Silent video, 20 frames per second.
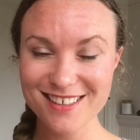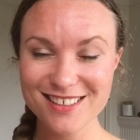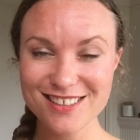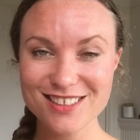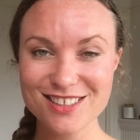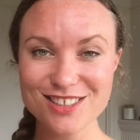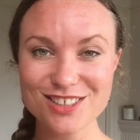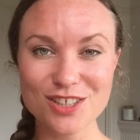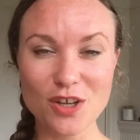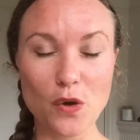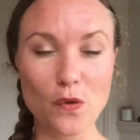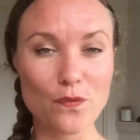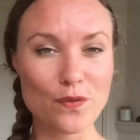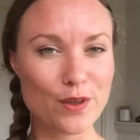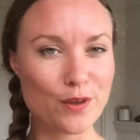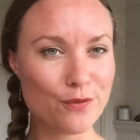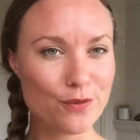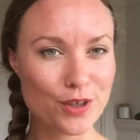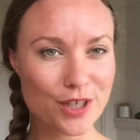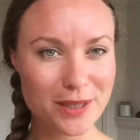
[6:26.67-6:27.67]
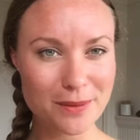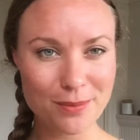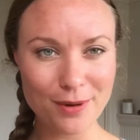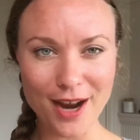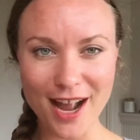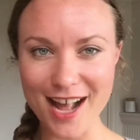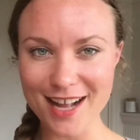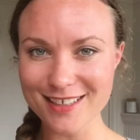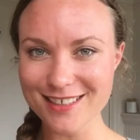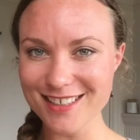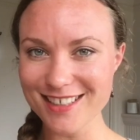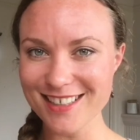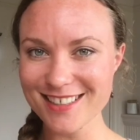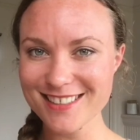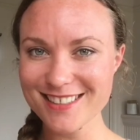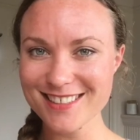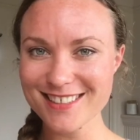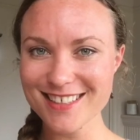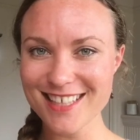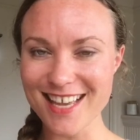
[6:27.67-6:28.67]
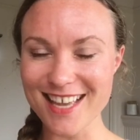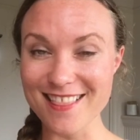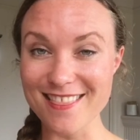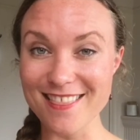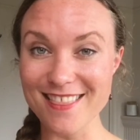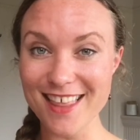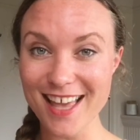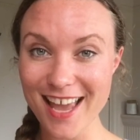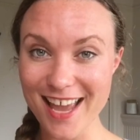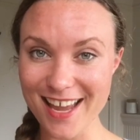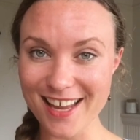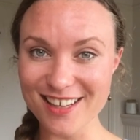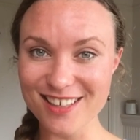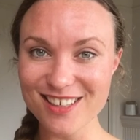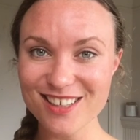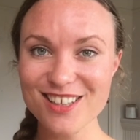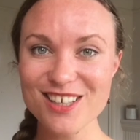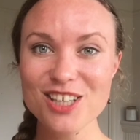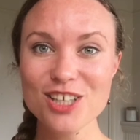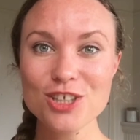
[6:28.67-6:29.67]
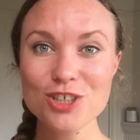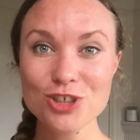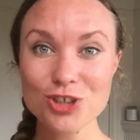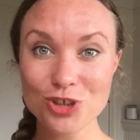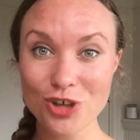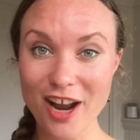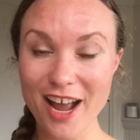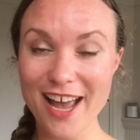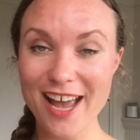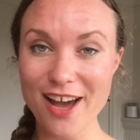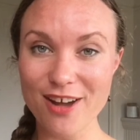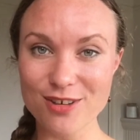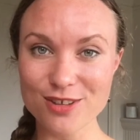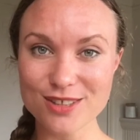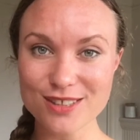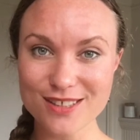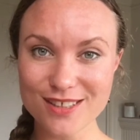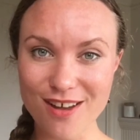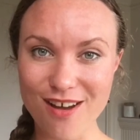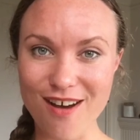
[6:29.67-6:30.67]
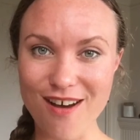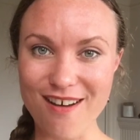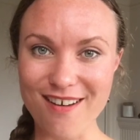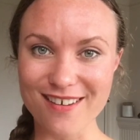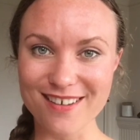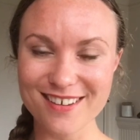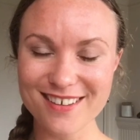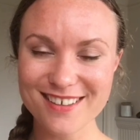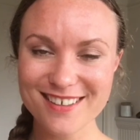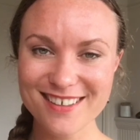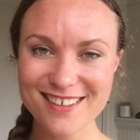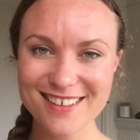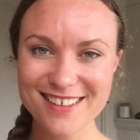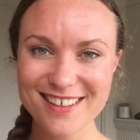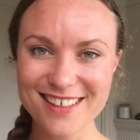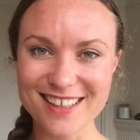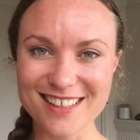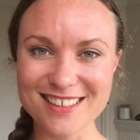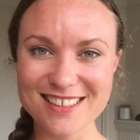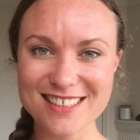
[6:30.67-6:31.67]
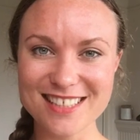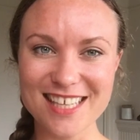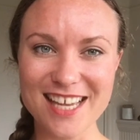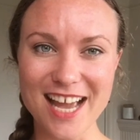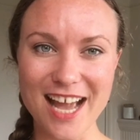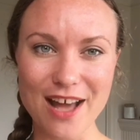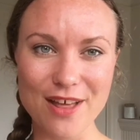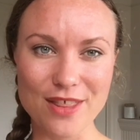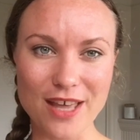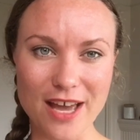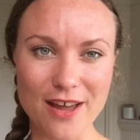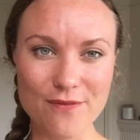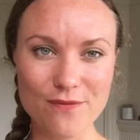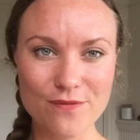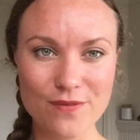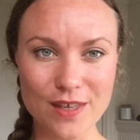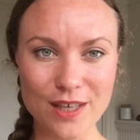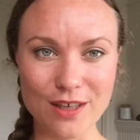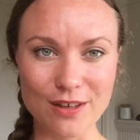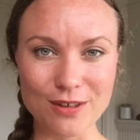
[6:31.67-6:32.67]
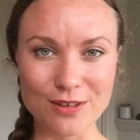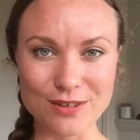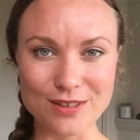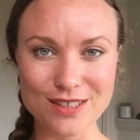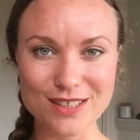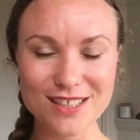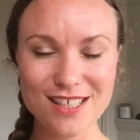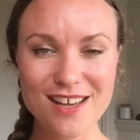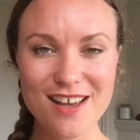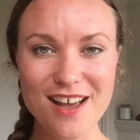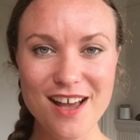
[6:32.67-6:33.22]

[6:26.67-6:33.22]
So feel free to practice and then try out a song and see how that feels.